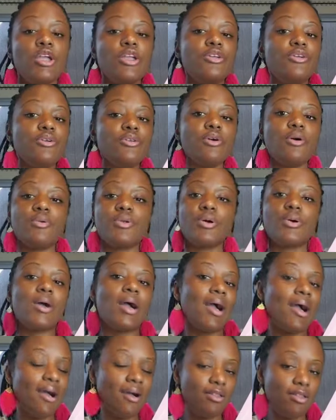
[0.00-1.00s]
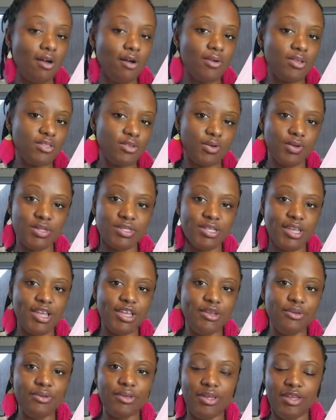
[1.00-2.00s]
you don't know how long it's going to
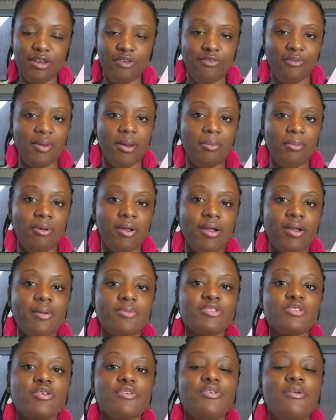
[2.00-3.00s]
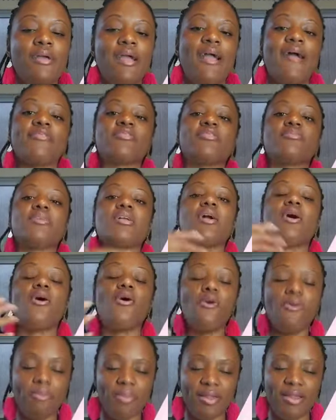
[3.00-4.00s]
take you to heal from that breakup so you have to be
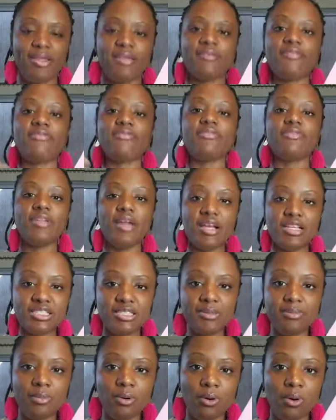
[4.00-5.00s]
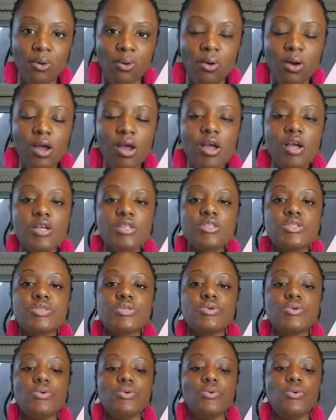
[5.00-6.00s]
open and flexible
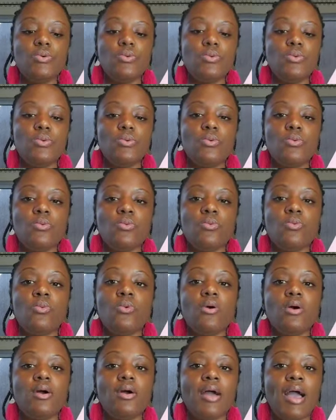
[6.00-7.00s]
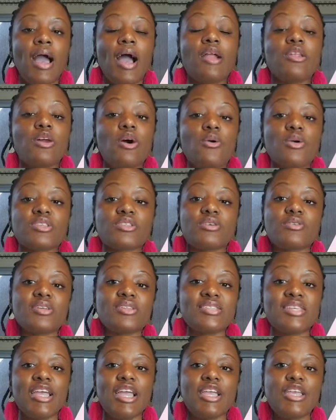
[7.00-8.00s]
to what how long it's going
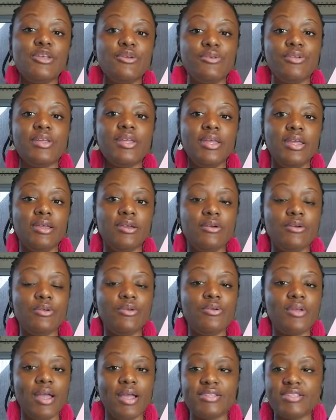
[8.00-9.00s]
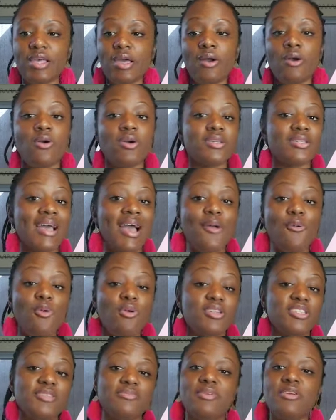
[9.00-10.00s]
to take you to heal you can't say oh because i
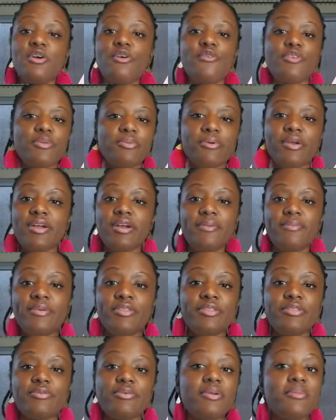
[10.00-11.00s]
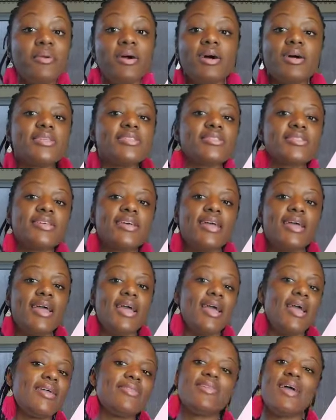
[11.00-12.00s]
wanted to be over the breakup in three months
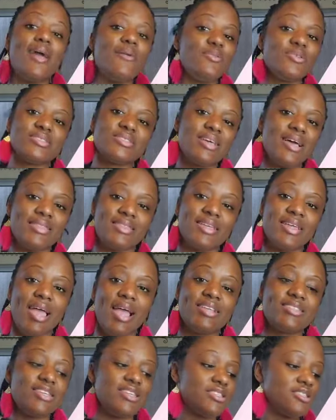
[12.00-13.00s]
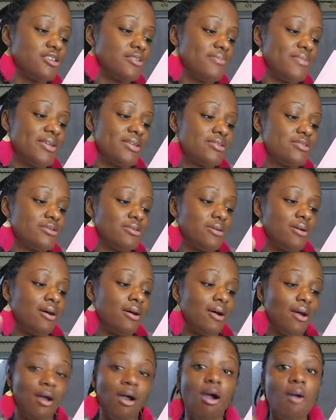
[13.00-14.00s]
and that was not the case it took me
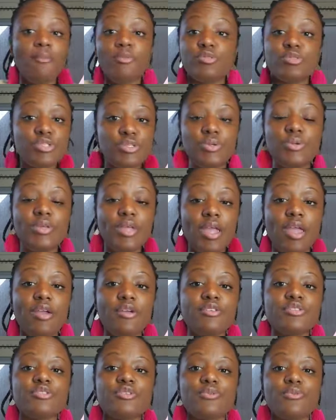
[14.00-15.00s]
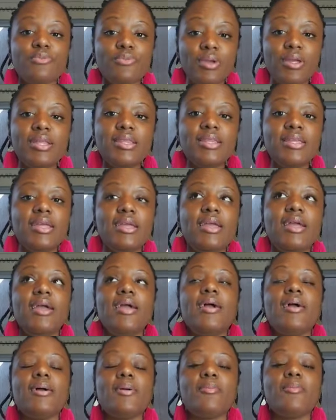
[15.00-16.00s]
almost two years to really
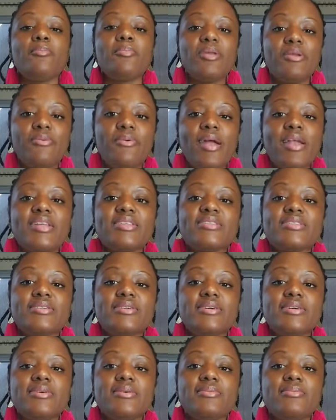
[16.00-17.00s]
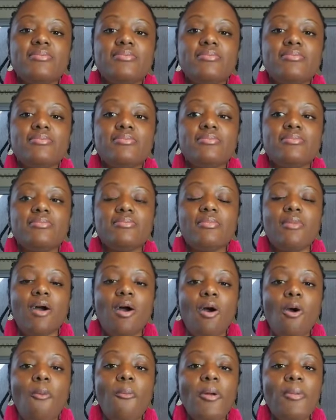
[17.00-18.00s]
be ready to
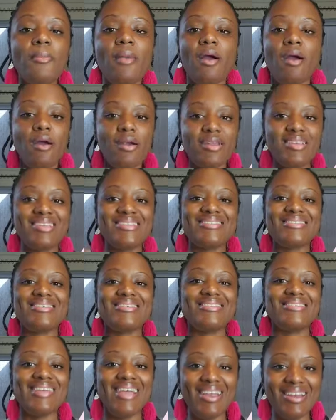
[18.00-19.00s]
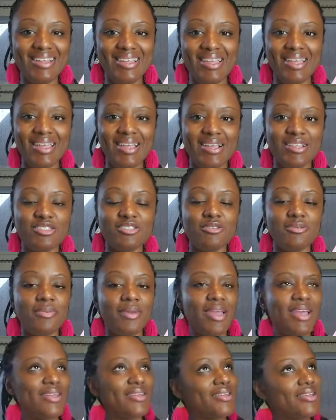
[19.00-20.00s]
open my heart again to date again
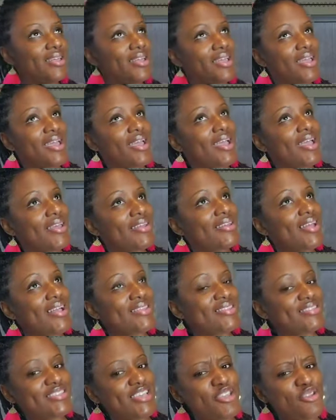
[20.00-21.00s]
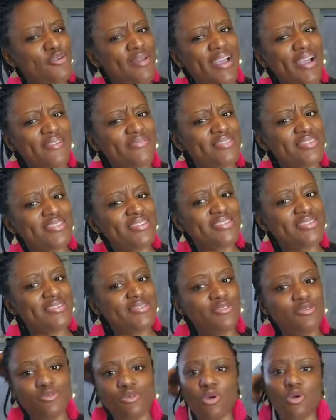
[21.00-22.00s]
to and and not to say you have to,
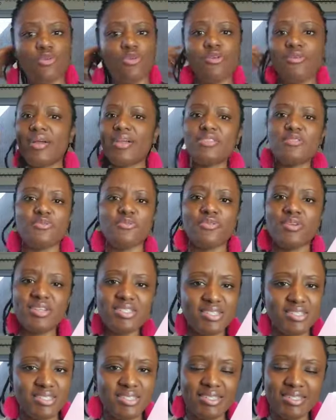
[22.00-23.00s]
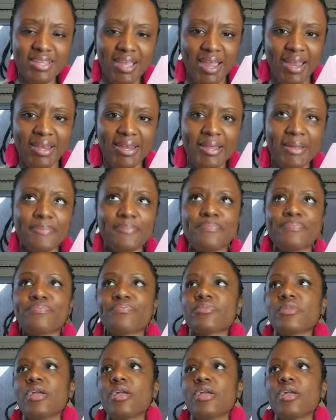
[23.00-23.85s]
you know, you don't have to rush into dating.